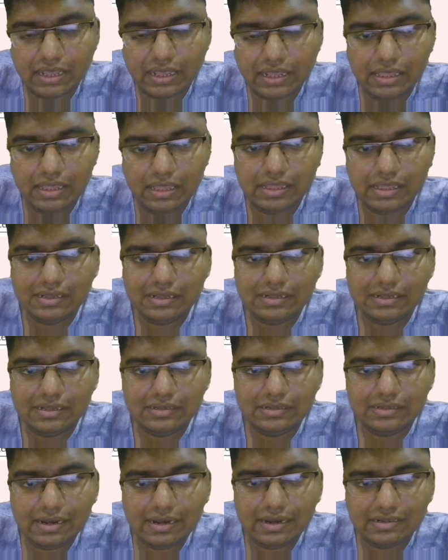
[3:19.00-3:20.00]
Then is the
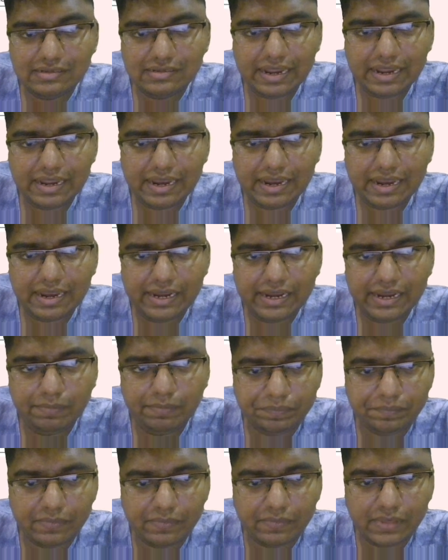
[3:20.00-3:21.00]
second type,
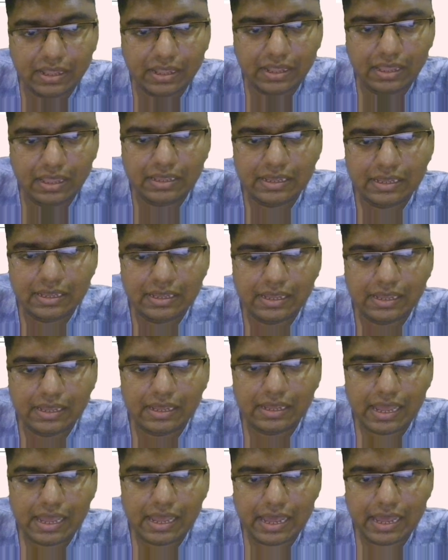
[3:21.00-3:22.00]

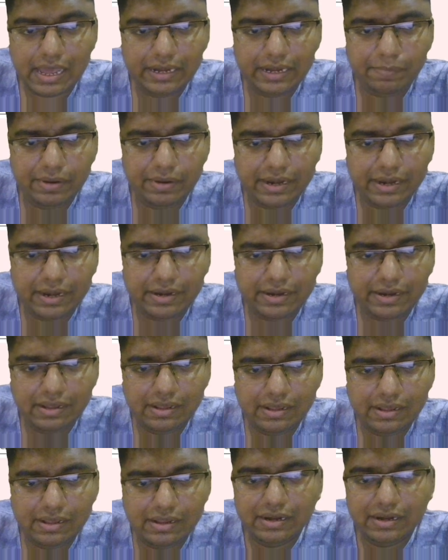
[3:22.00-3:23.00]
RNA mediated
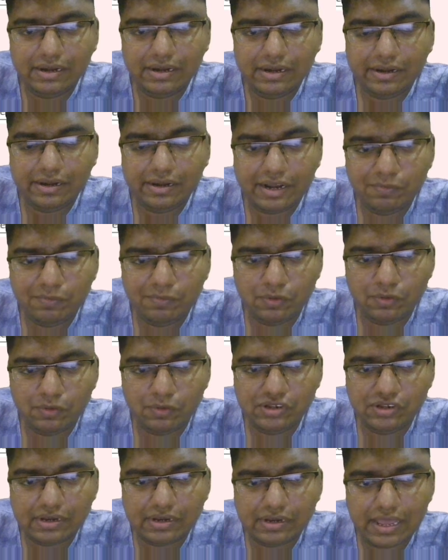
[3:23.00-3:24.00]
transposition.
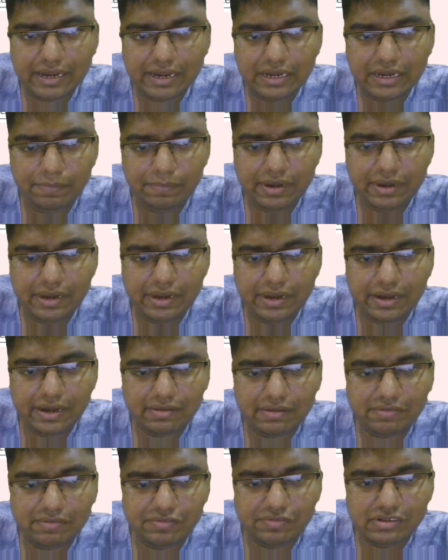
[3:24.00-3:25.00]
RNA mediated, first
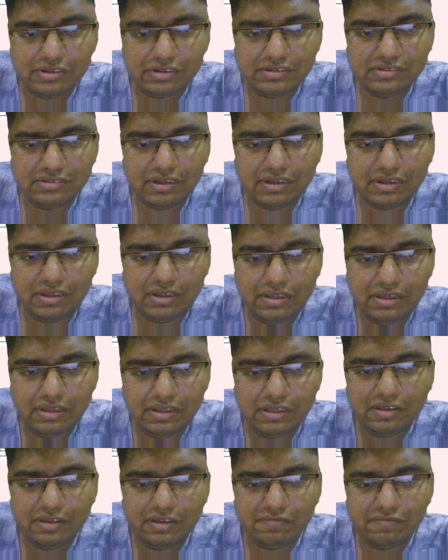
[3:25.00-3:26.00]
is the
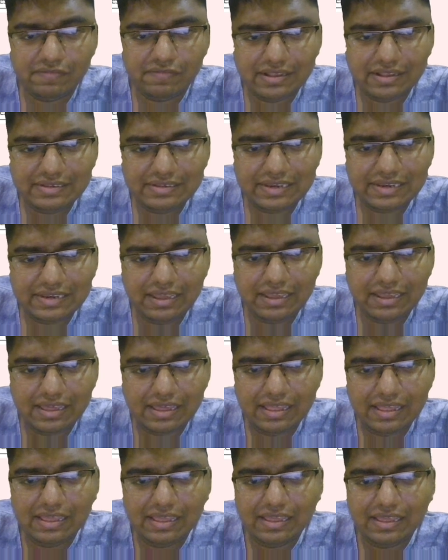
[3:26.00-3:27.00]
virus like.
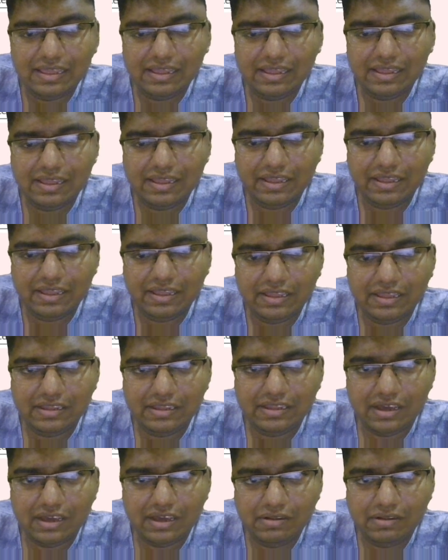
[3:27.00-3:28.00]
Here,
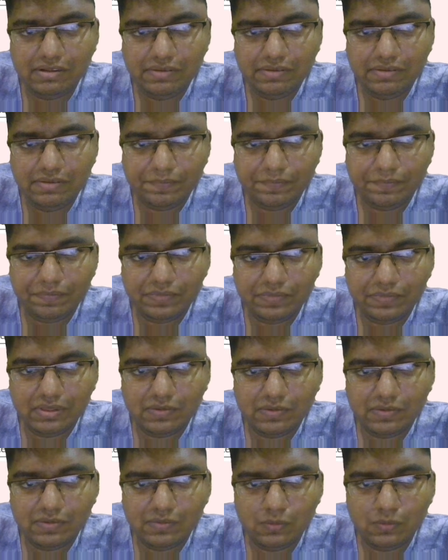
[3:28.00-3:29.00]
what
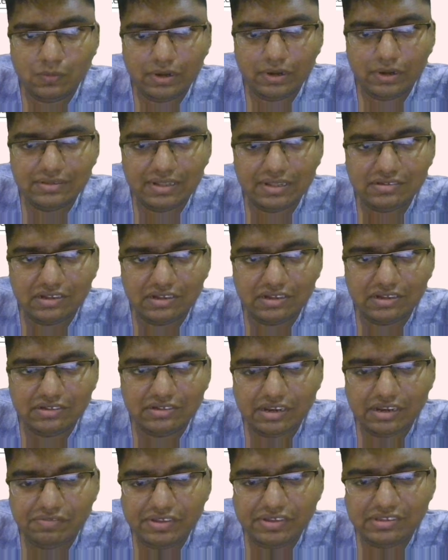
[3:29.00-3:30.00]
is the structural
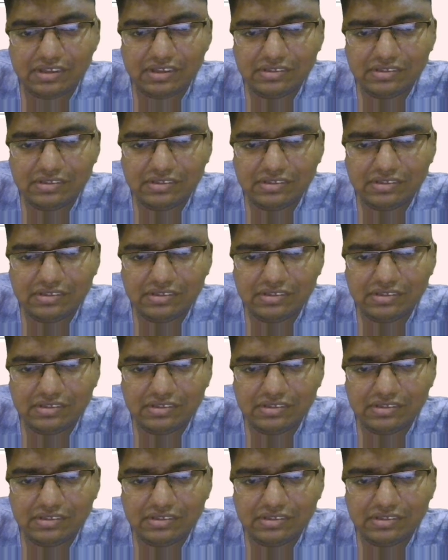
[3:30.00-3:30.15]
features?